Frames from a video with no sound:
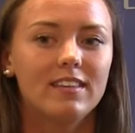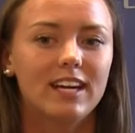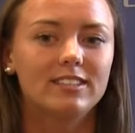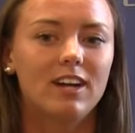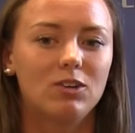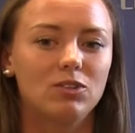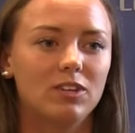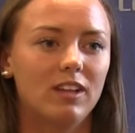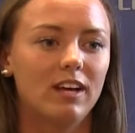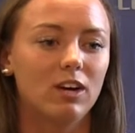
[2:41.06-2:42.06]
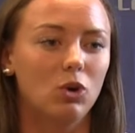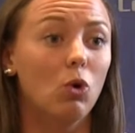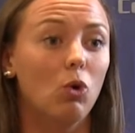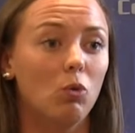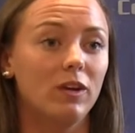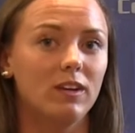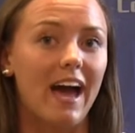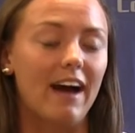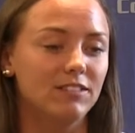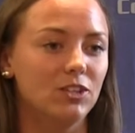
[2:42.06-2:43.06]
that's not only like a goal, we
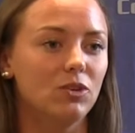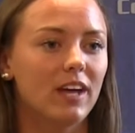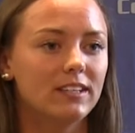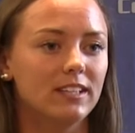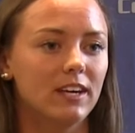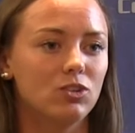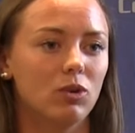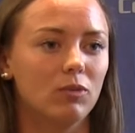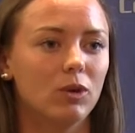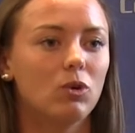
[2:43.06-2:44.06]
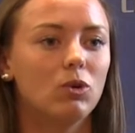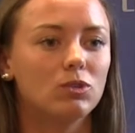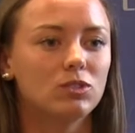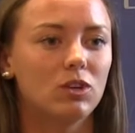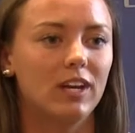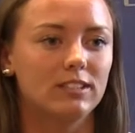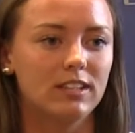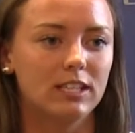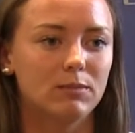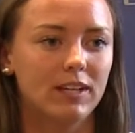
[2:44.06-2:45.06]
have to do that to get to our real goals. So that's
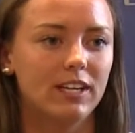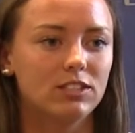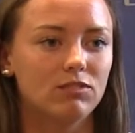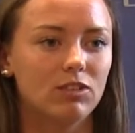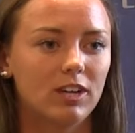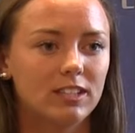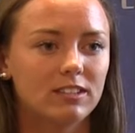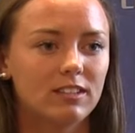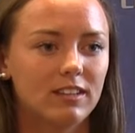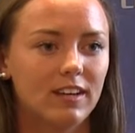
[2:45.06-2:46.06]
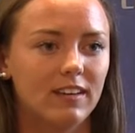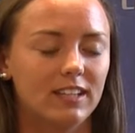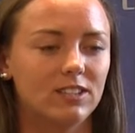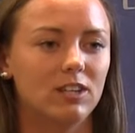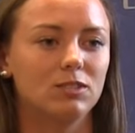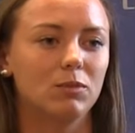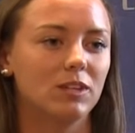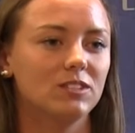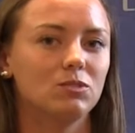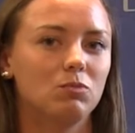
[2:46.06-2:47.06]
an expectation for us. And that's awesome,
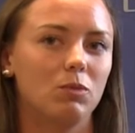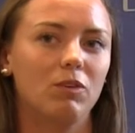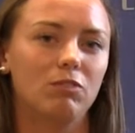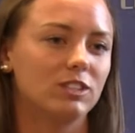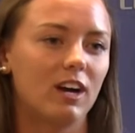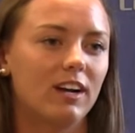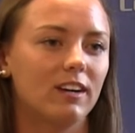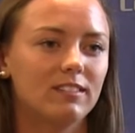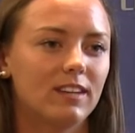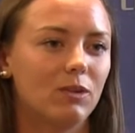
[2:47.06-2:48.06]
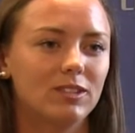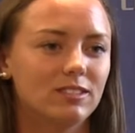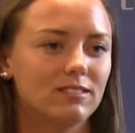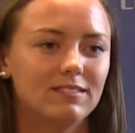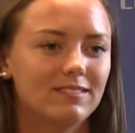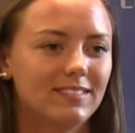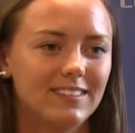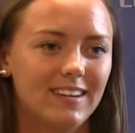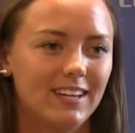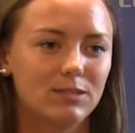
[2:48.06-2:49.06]
because when we first got here, that wasn't
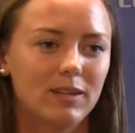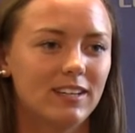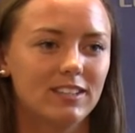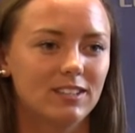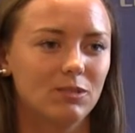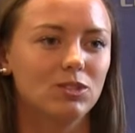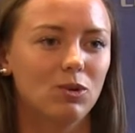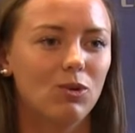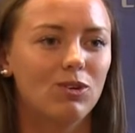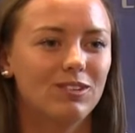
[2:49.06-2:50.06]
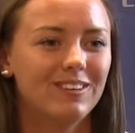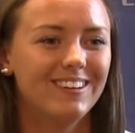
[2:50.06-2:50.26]
an expectation, it was a goal.